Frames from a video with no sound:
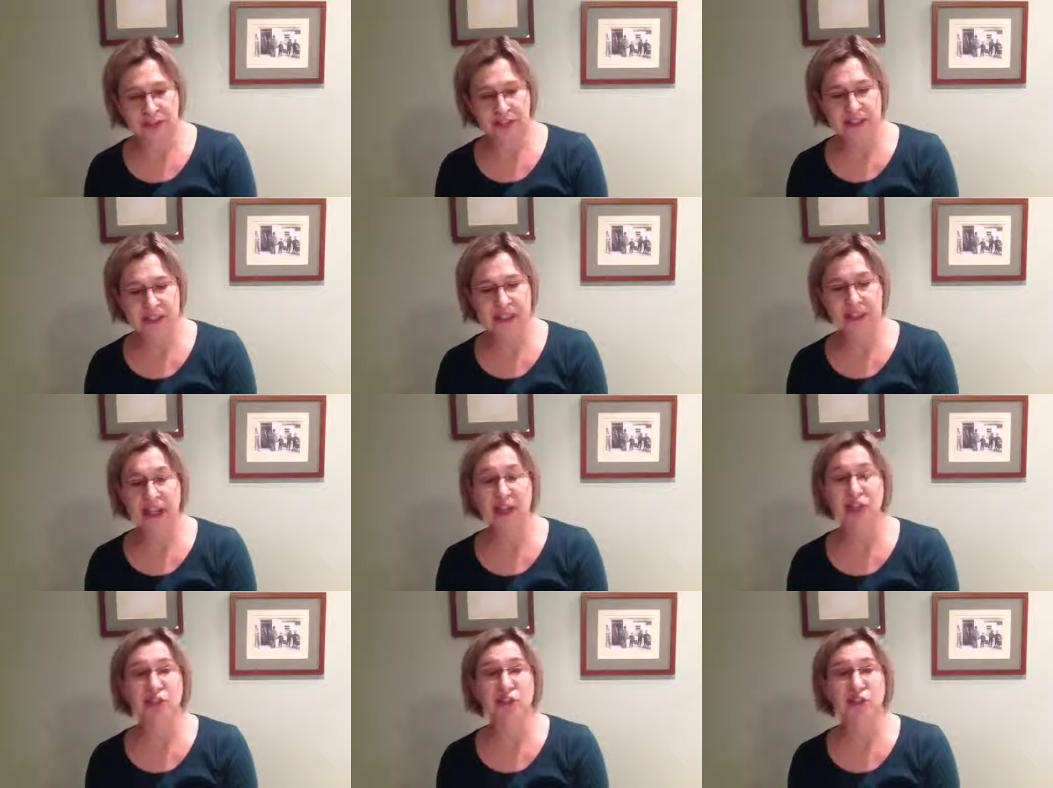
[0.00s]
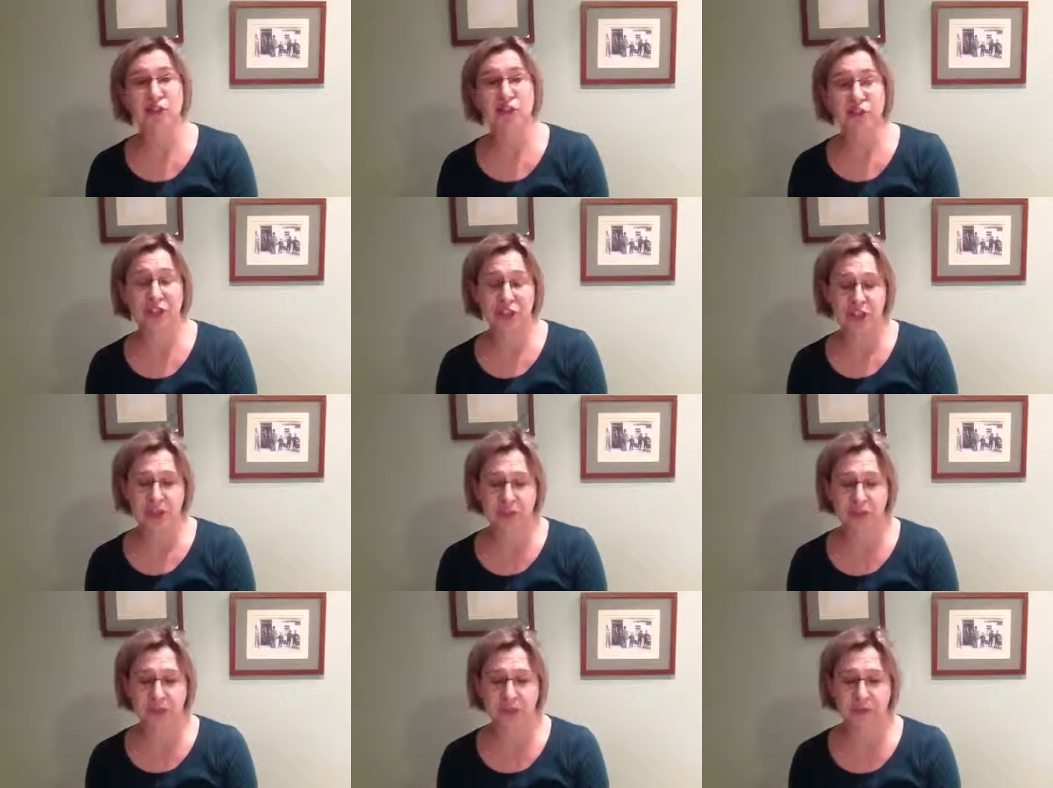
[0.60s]
a discussion of
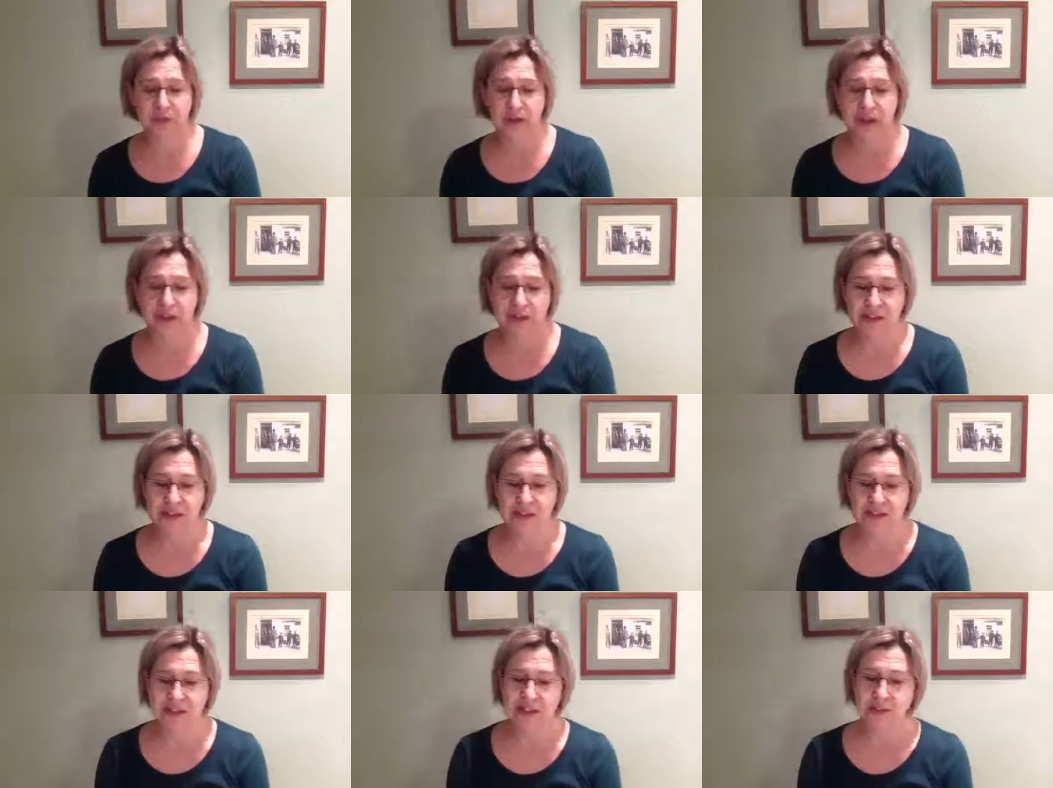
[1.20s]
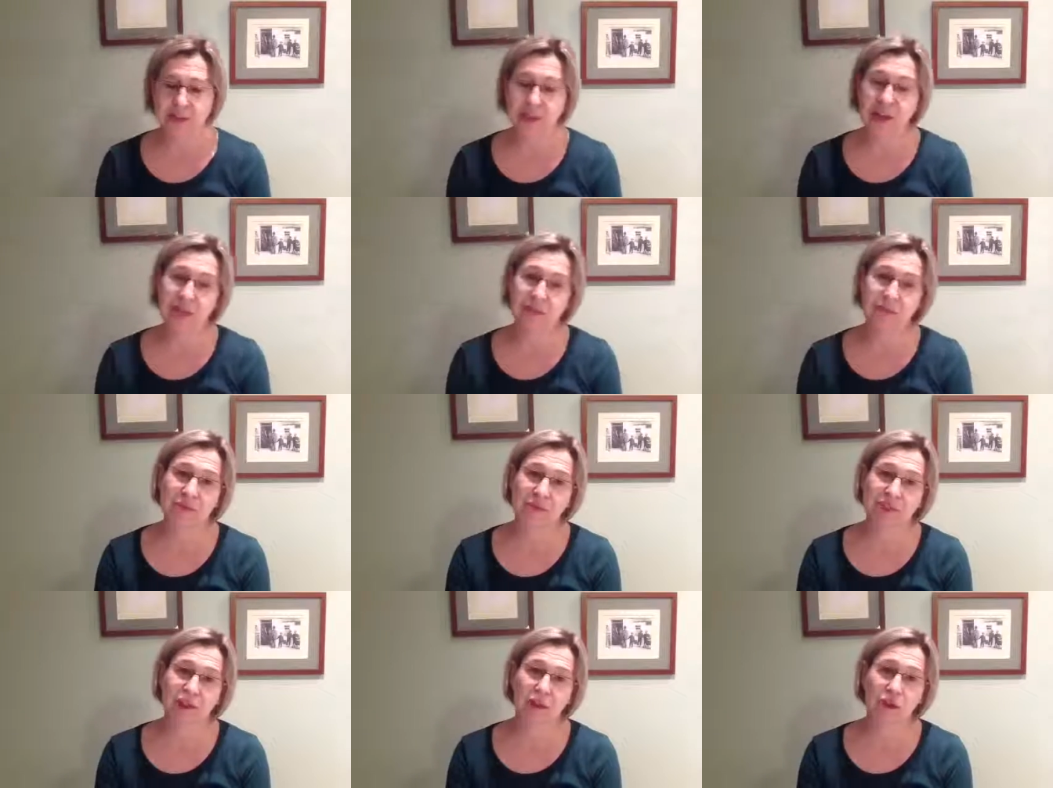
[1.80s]
which can be found in Lisa
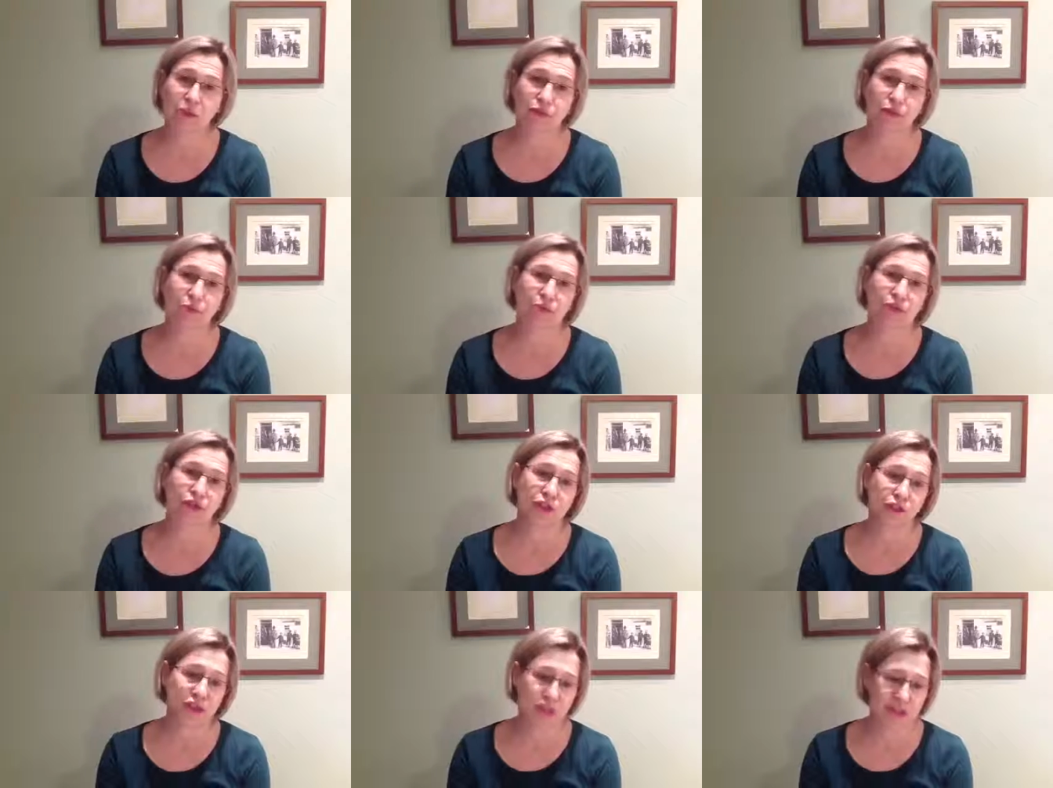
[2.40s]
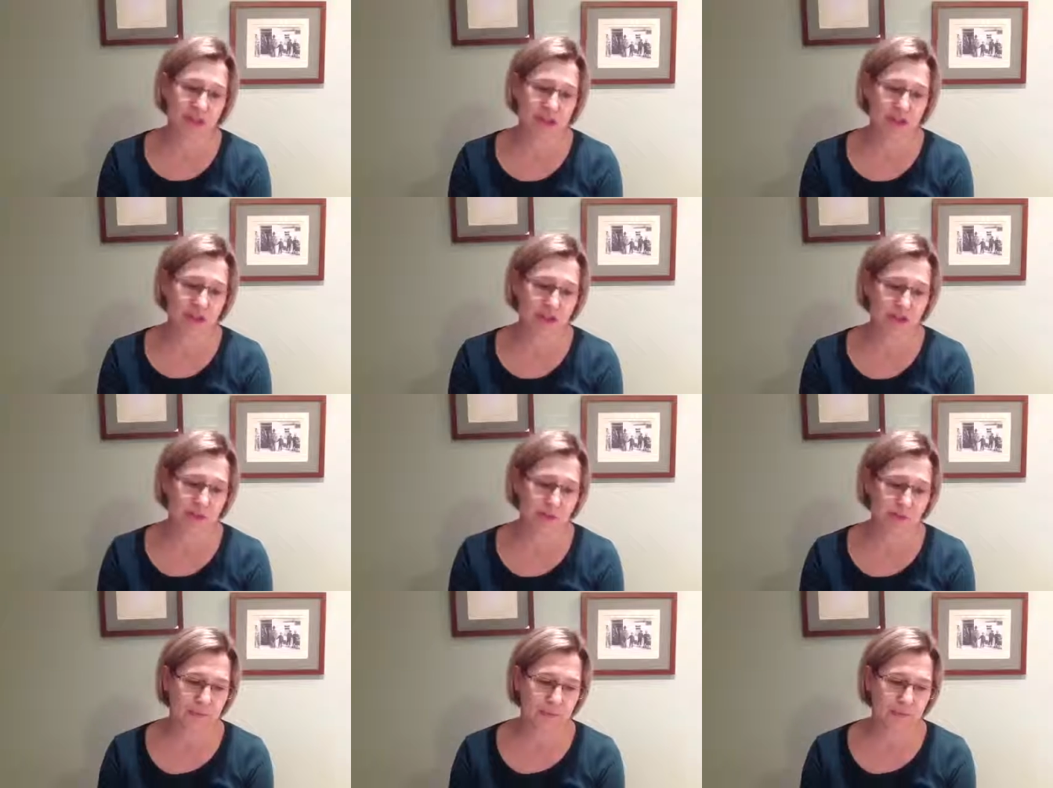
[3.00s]
Blackman's contribution to the
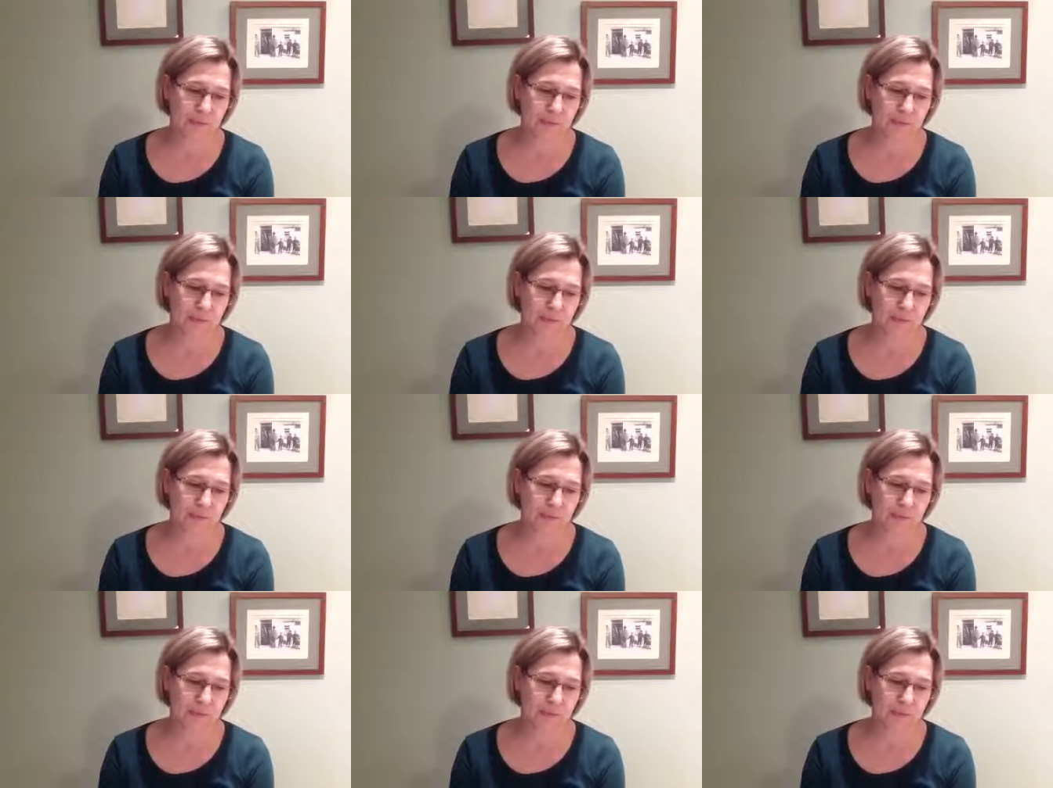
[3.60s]
issue.